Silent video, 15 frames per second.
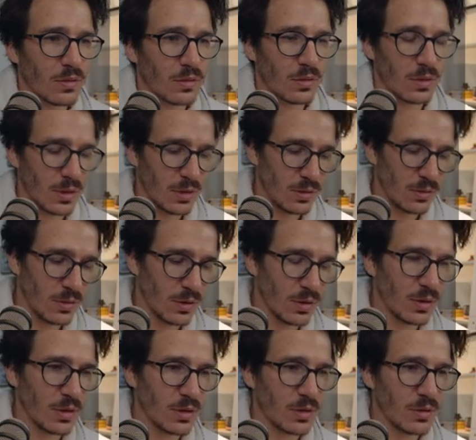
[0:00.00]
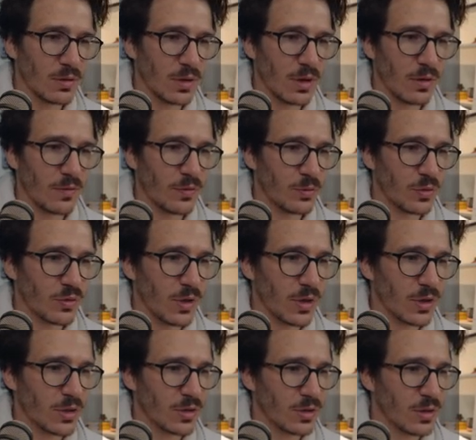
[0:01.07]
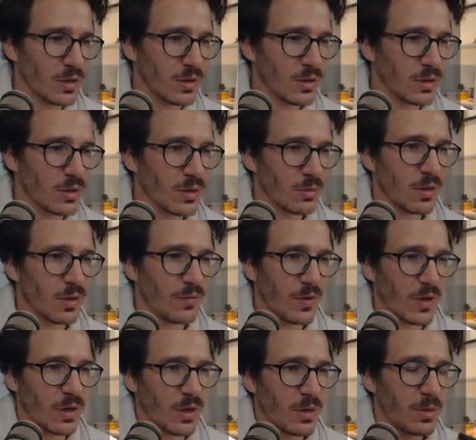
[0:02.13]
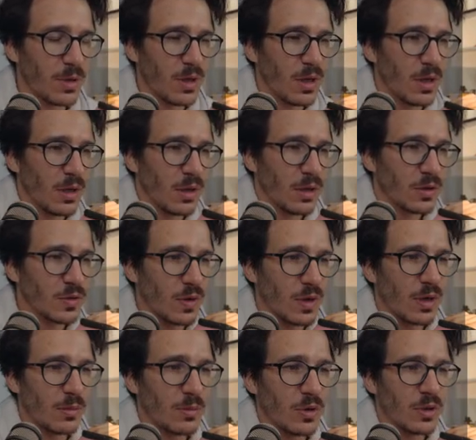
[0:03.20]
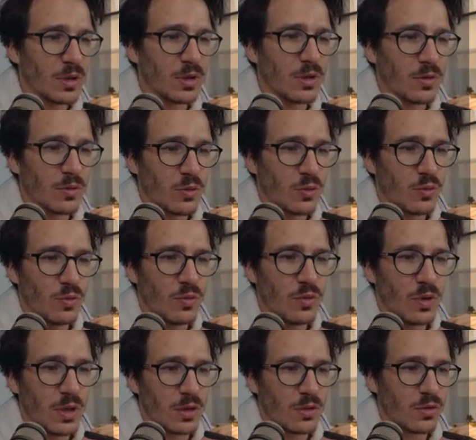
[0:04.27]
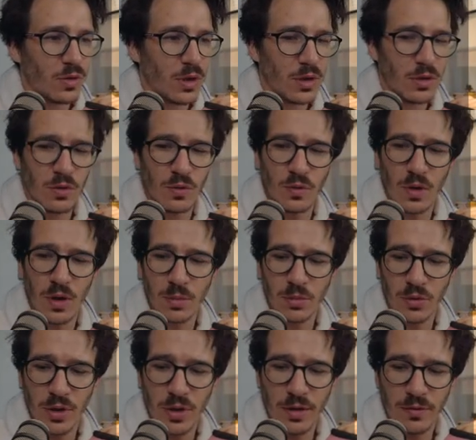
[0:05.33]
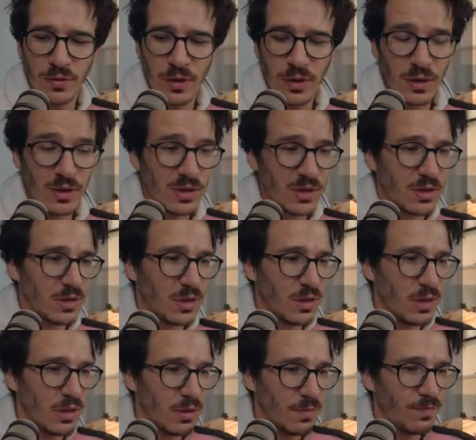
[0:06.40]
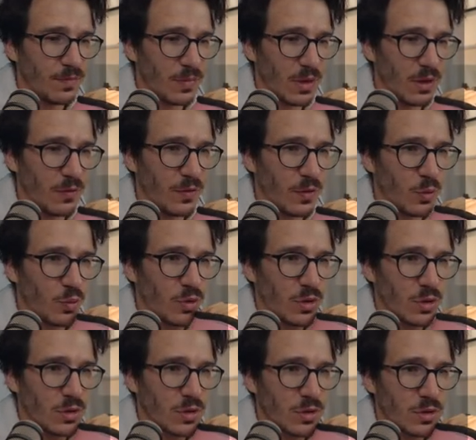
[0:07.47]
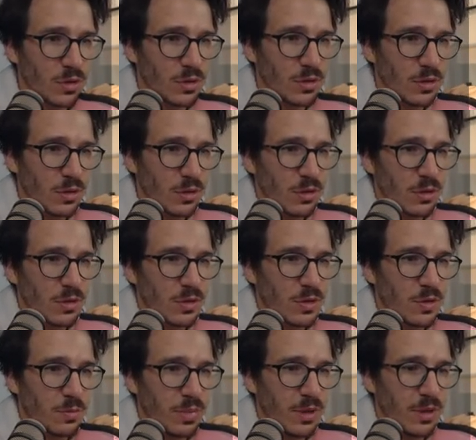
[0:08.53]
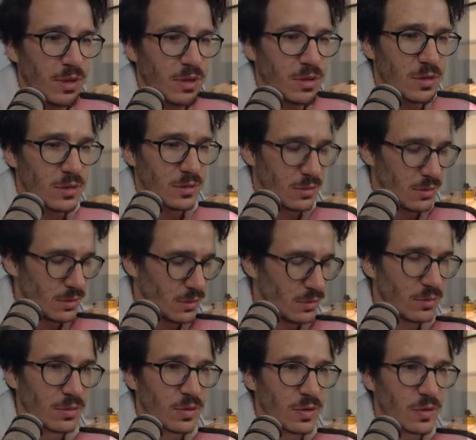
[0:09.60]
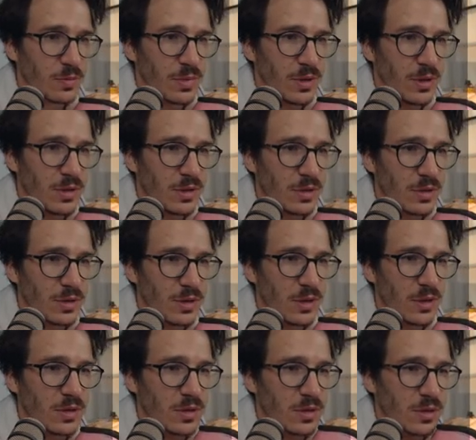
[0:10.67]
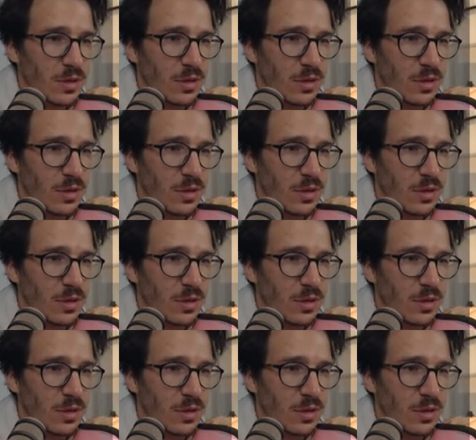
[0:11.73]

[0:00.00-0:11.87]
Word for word: Okay, well, let's go again from scratch because I think something fucked up. So I'm going to go through and try to upgrade everything and see if it works. Space? No. Space? Yes.